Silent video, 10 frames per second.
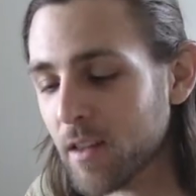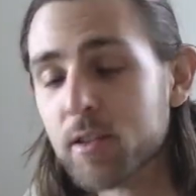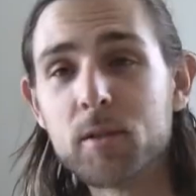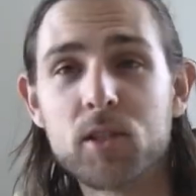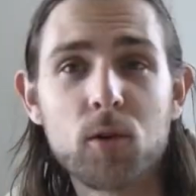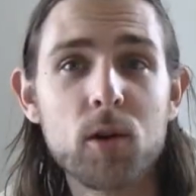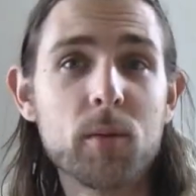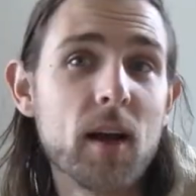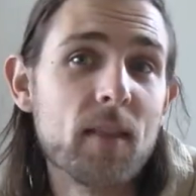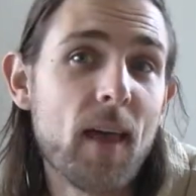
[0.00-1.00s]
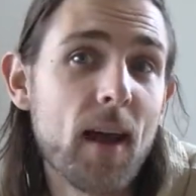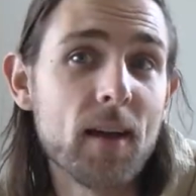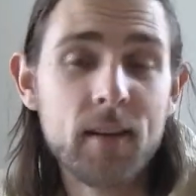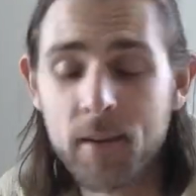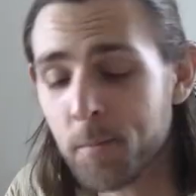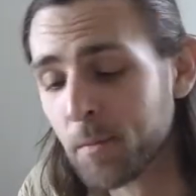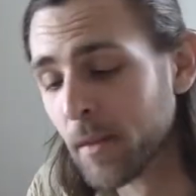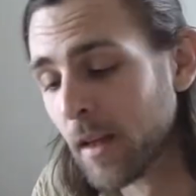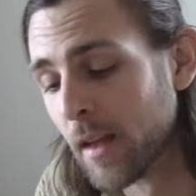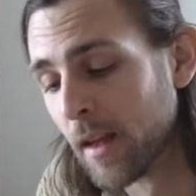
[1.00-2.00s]
There's a story behind that.
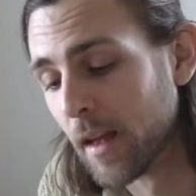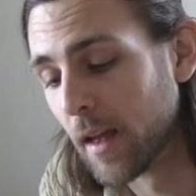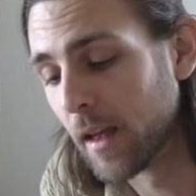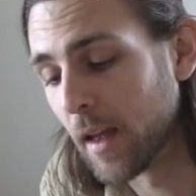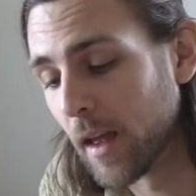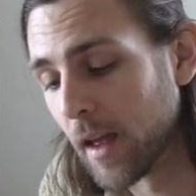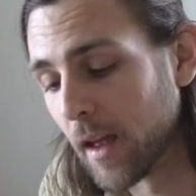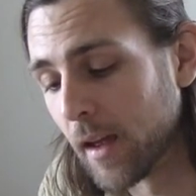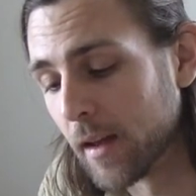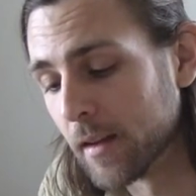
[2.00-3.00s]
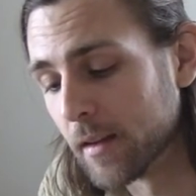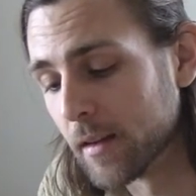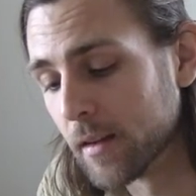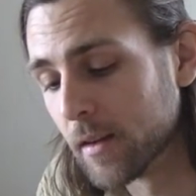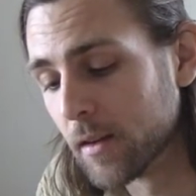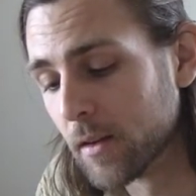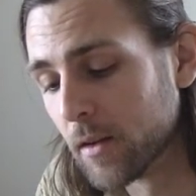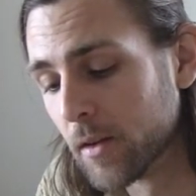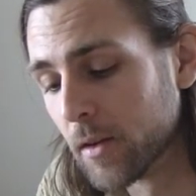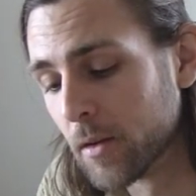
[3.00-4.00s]
And,
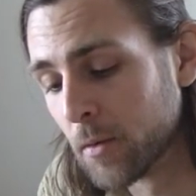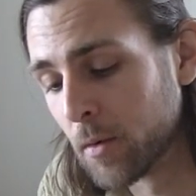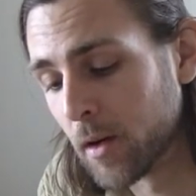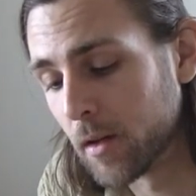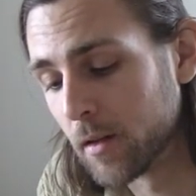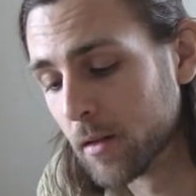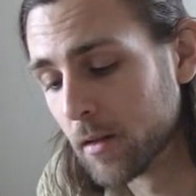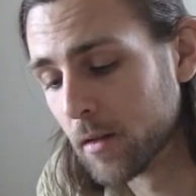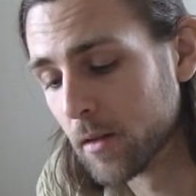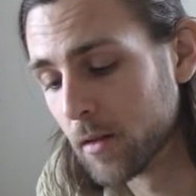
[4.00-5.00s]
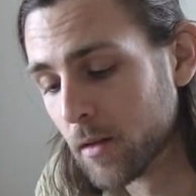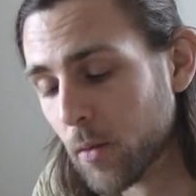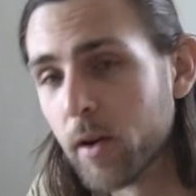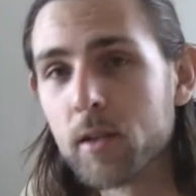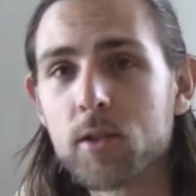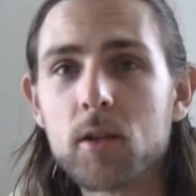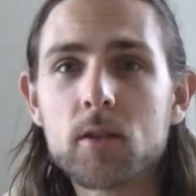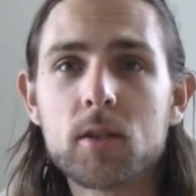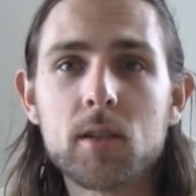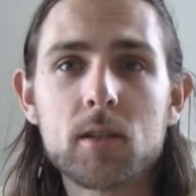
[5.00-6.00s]
well, the winter
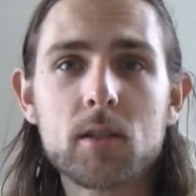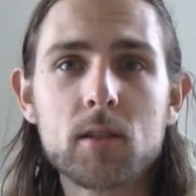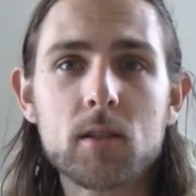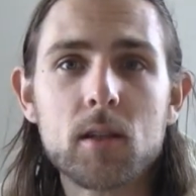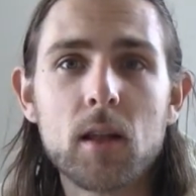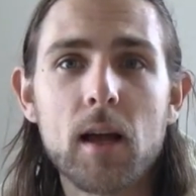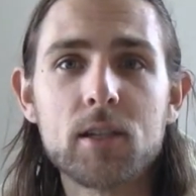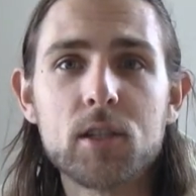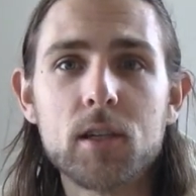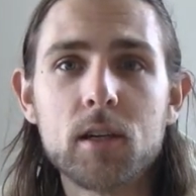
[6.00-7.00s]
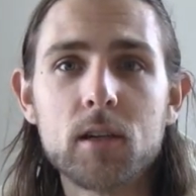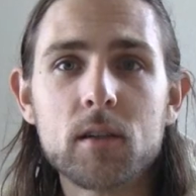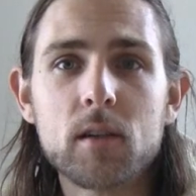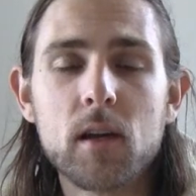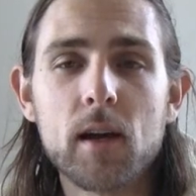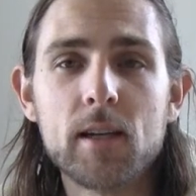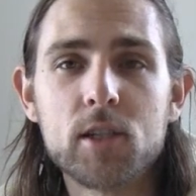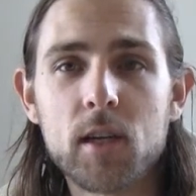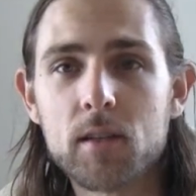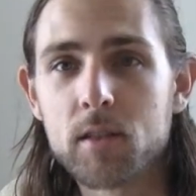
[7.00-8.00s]
solstice last year, I
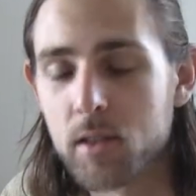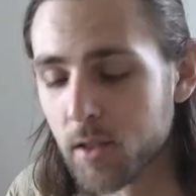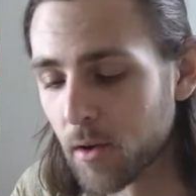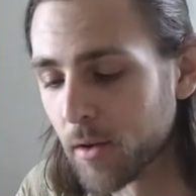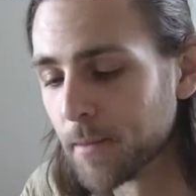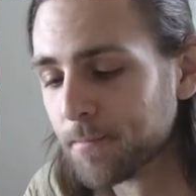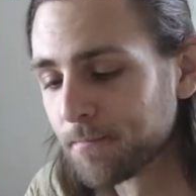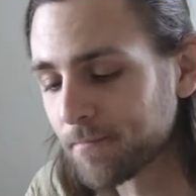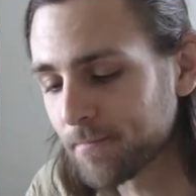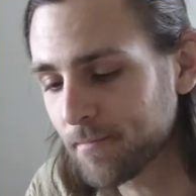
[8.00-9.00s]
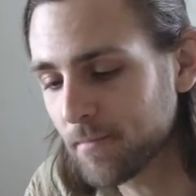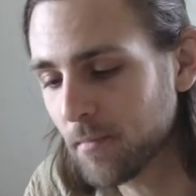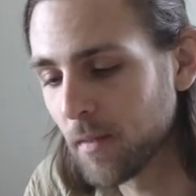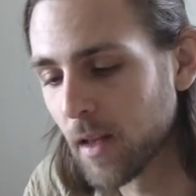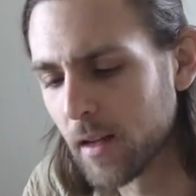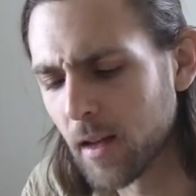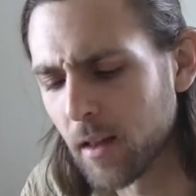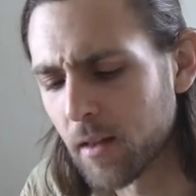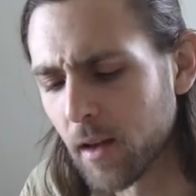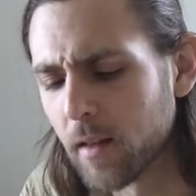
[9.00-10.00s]
hitched out to Sedona and I
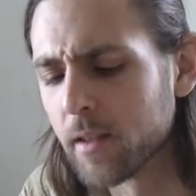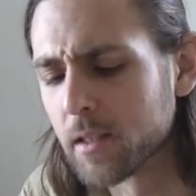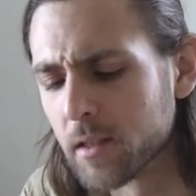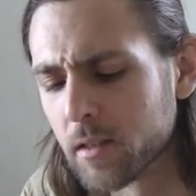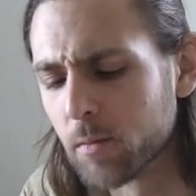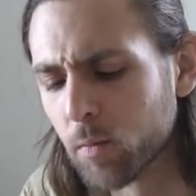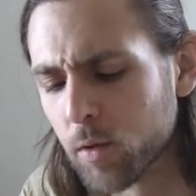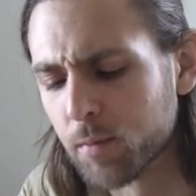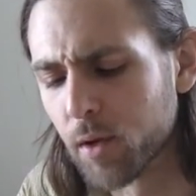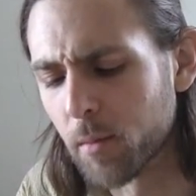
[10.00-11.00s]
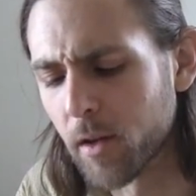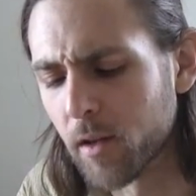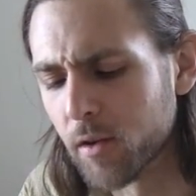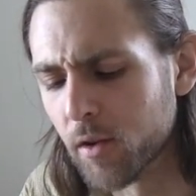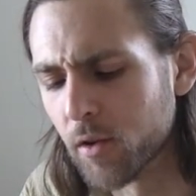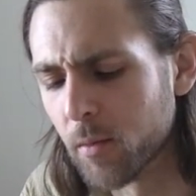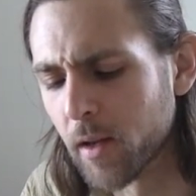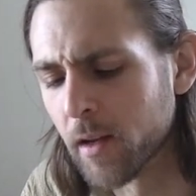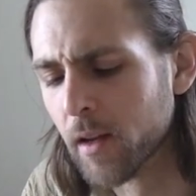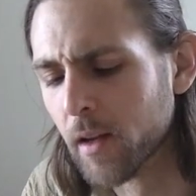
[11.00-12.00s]
think I, this is was put on my YouTube, and